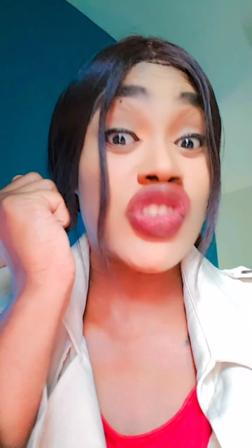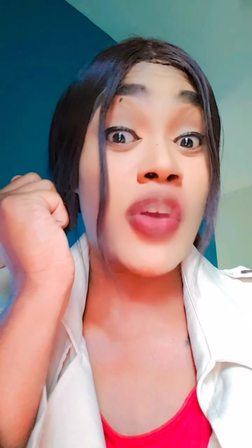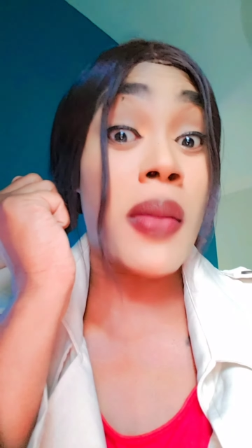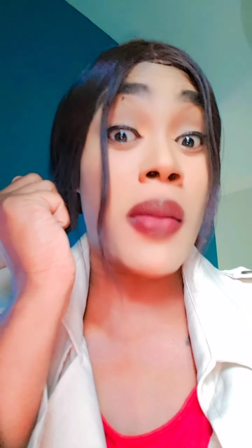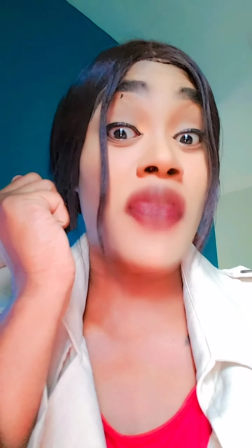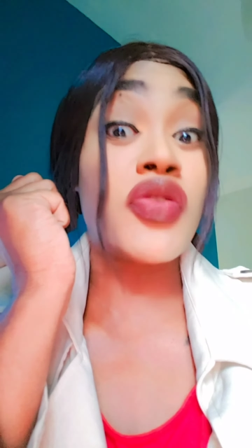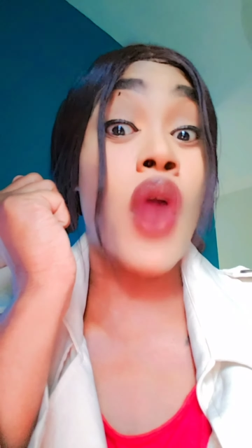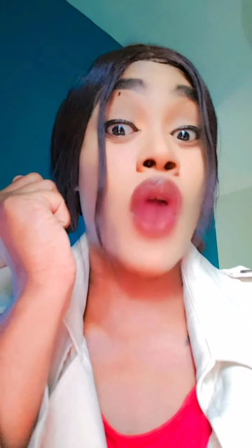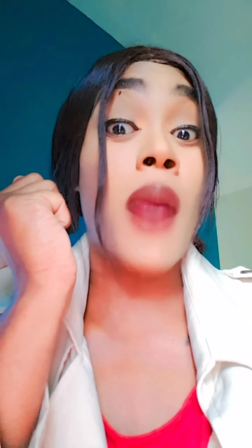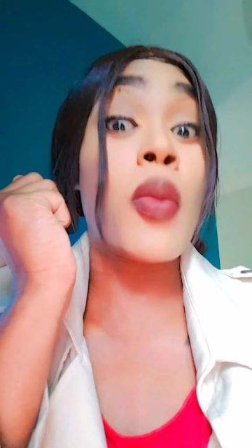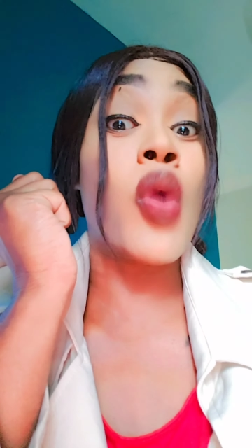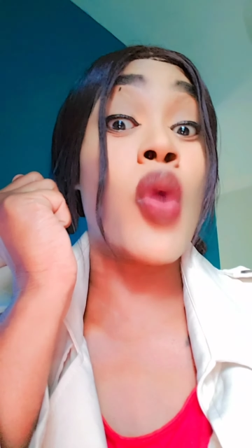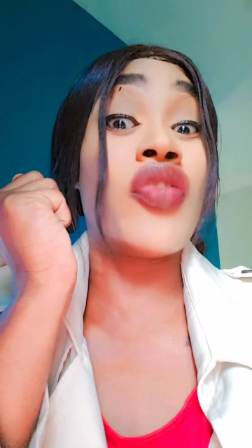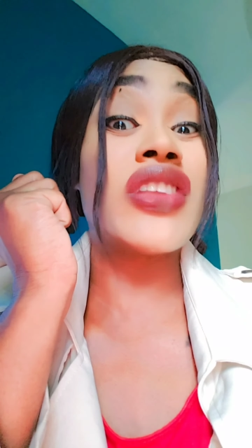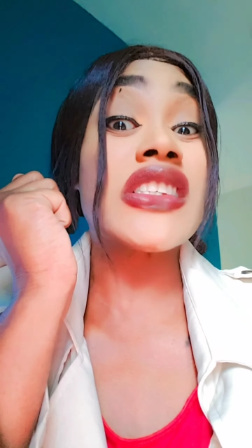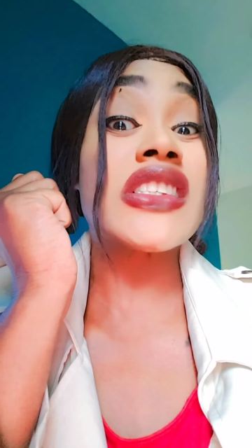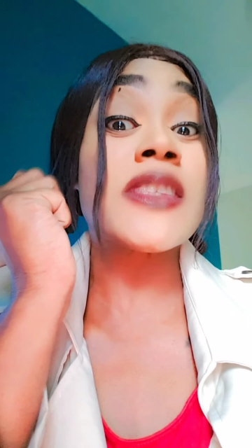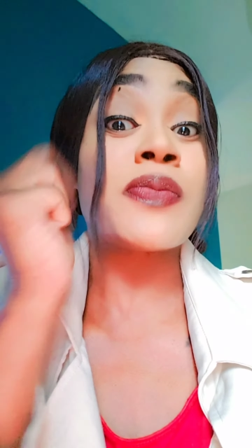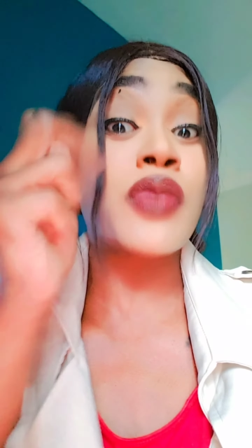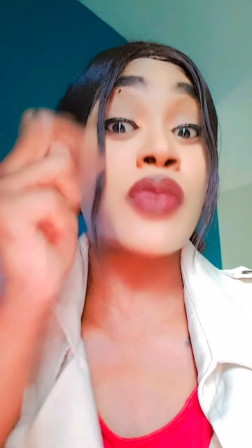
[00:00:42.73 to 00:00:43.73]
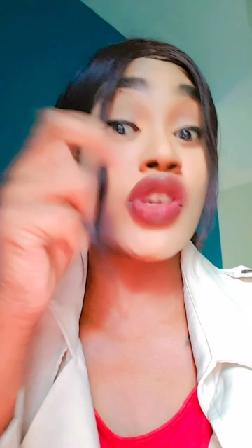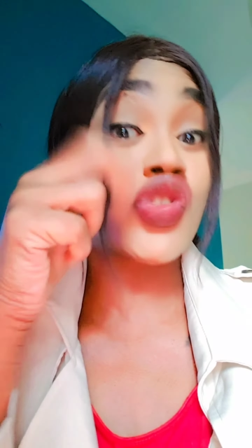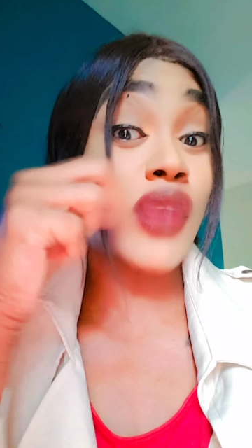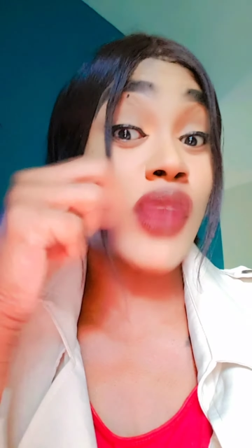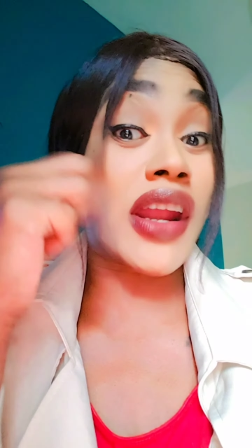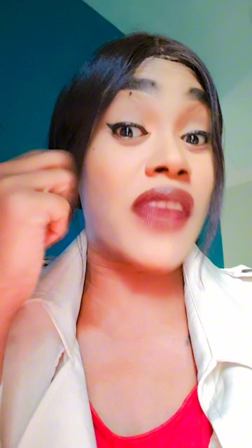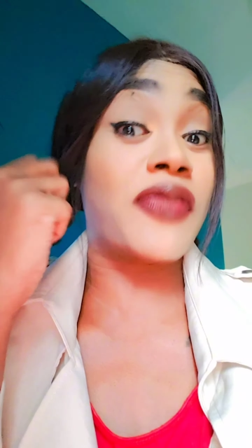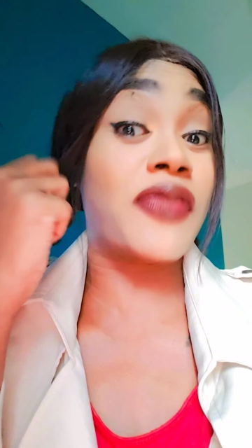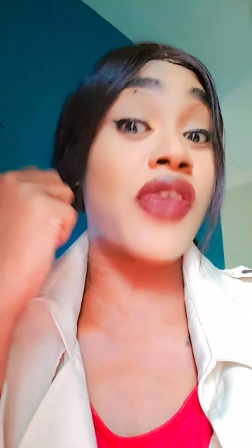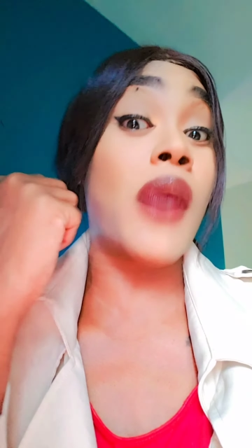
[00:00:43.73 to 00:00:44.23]
Some of you are moving
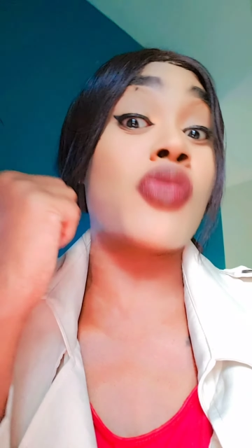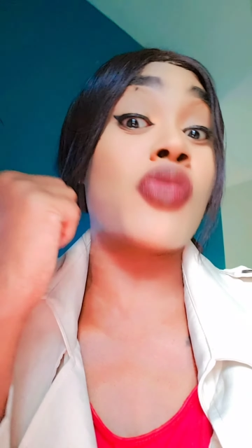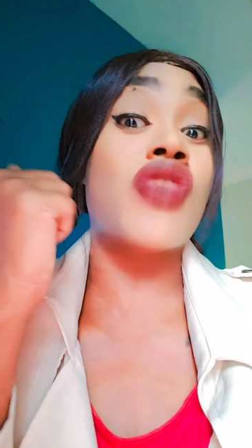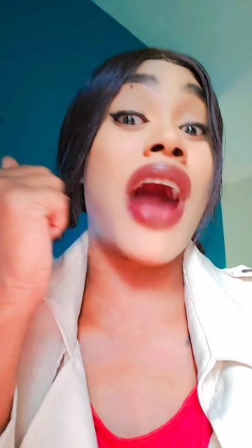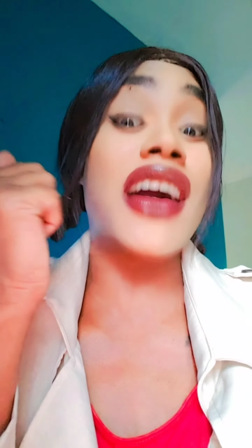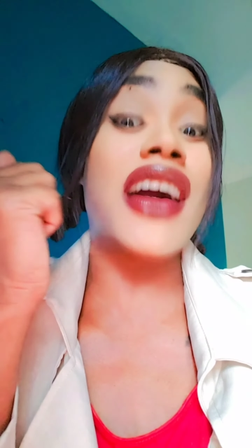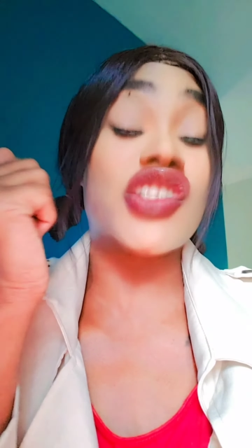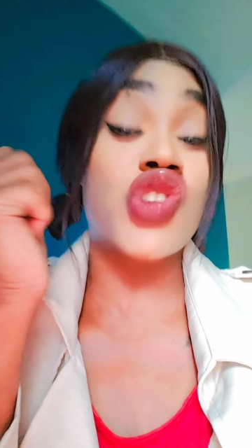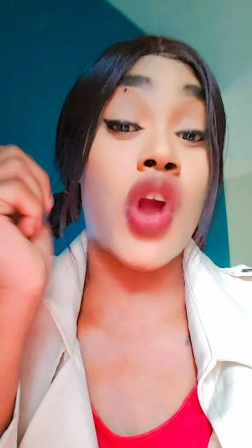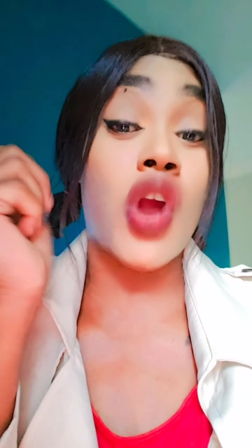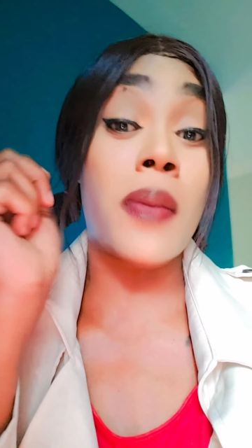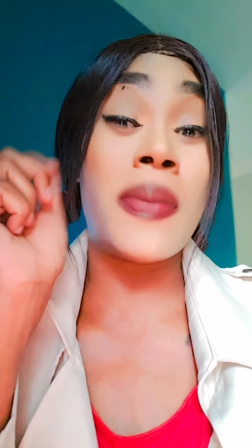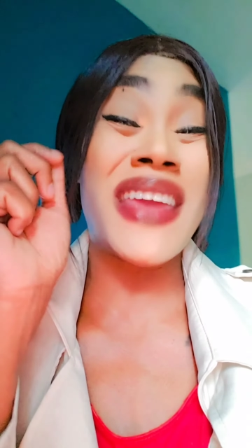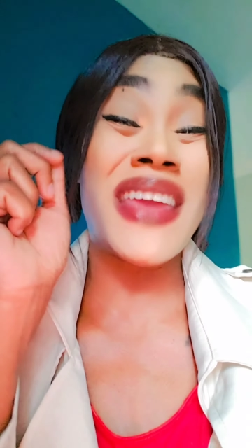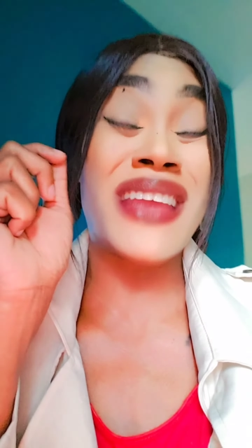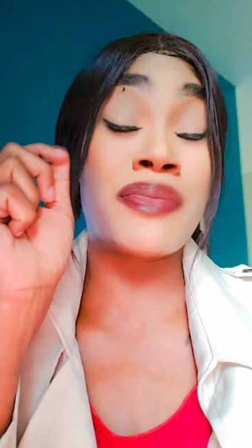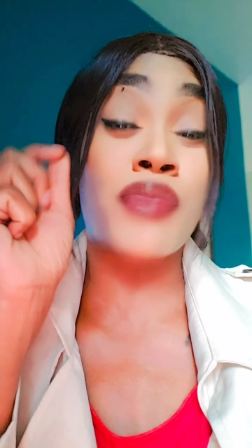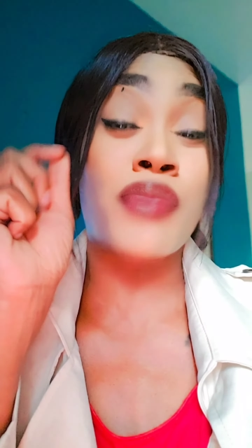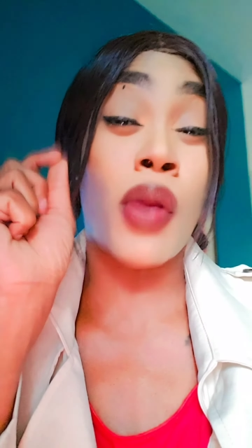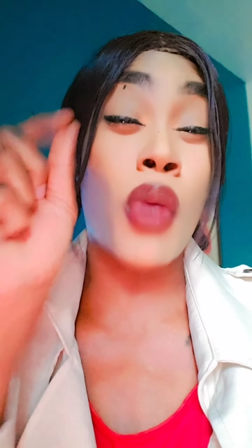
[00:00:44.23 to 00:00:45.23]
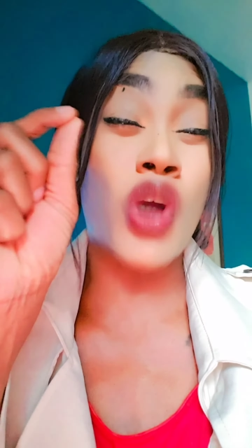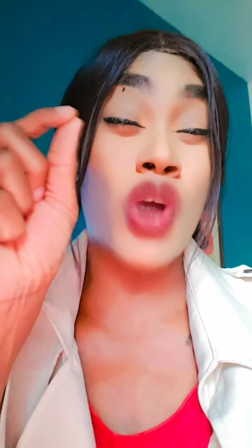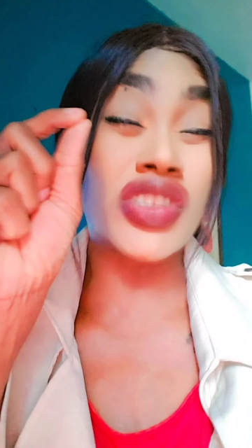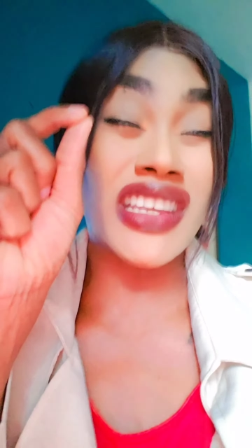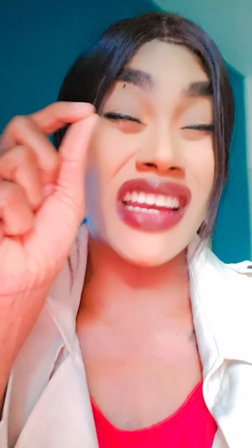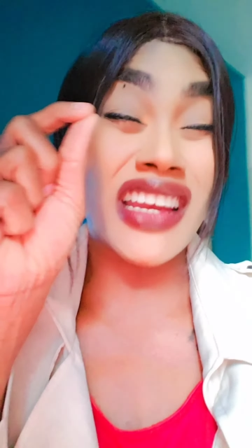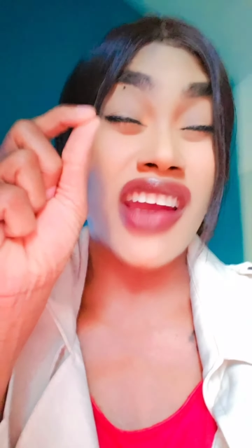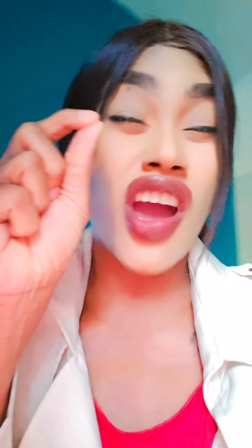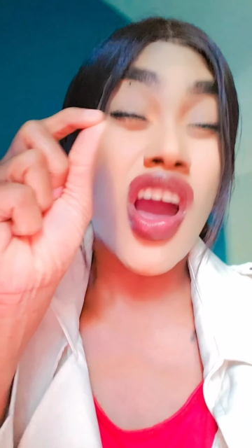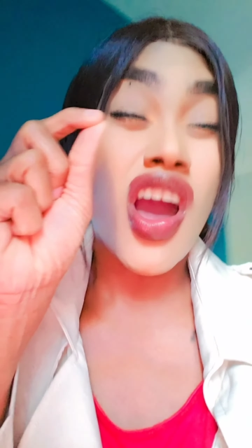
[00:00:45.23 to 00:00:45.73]
spiritually from ranks. You're being
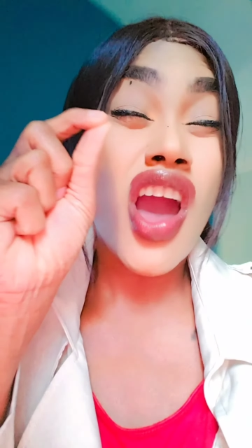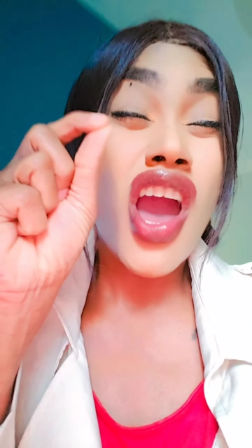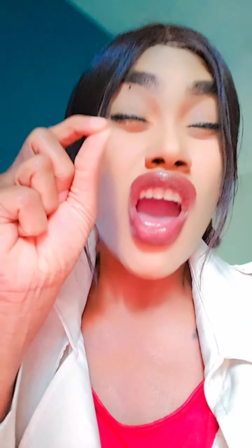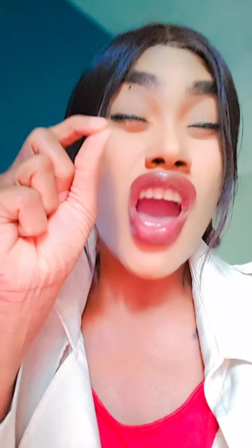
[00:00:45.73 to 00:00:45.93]
promoted.